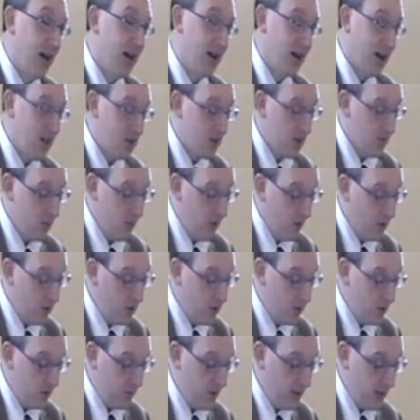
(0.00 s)
Catechism
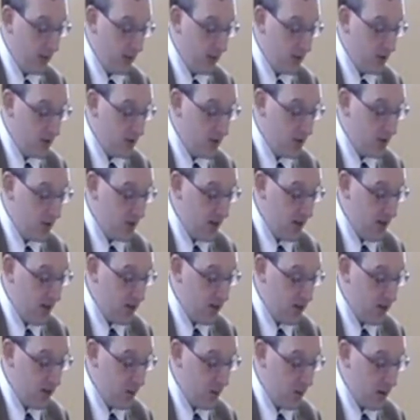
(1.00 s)
also begins. It
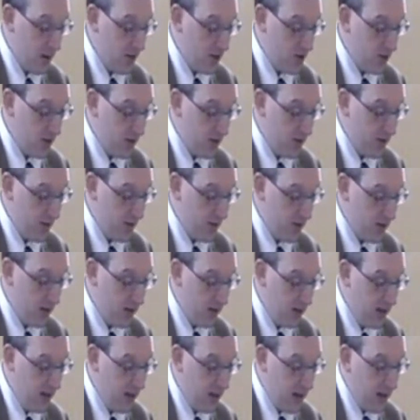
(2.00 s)
says in question
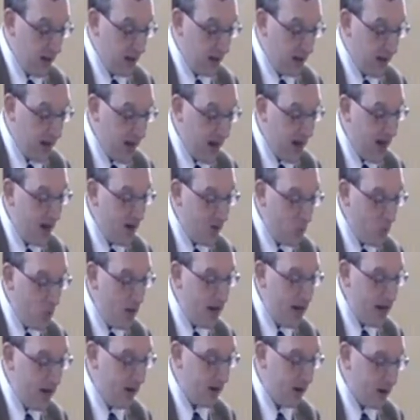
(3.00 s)
13, Can
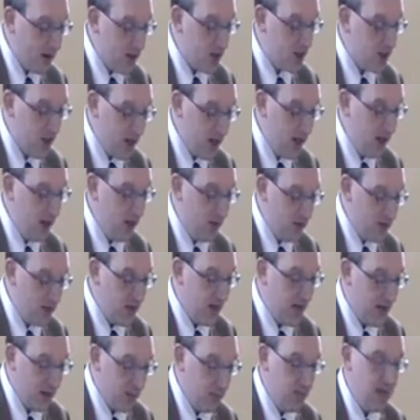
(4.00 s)
we ourselves
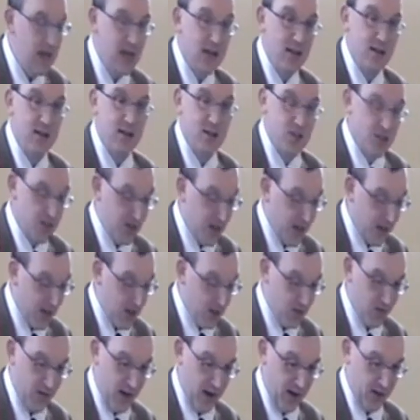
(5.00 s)
then make this
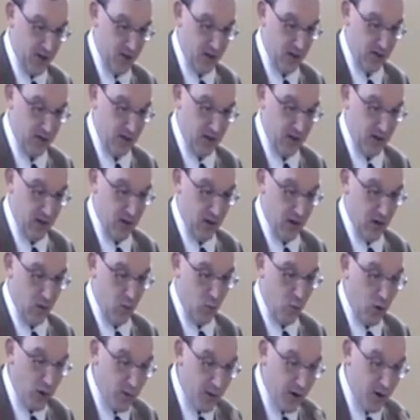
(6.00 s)
satisfaction?
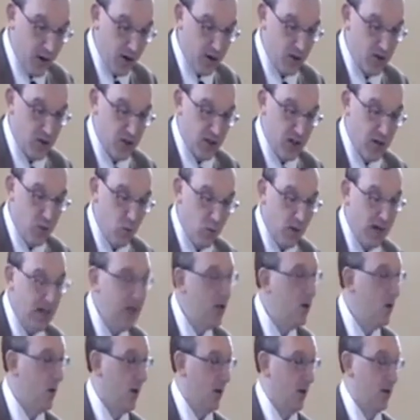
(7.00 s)
What about us? Can
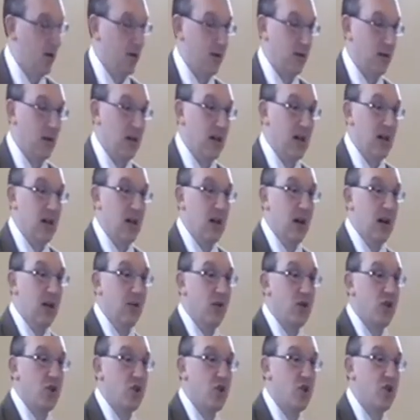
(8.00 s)
we do it?
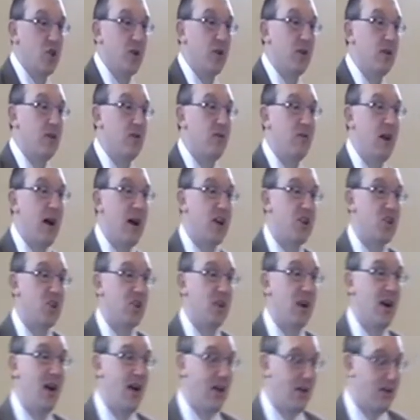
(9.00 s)
And there's a certain
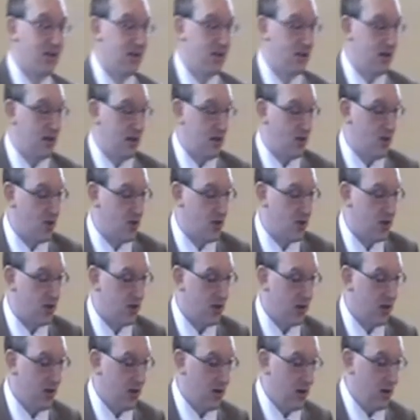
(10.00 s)
rationale to
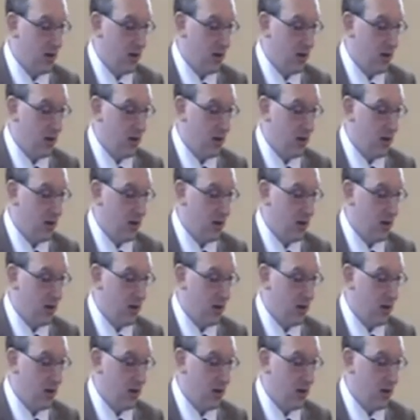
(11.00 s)
this.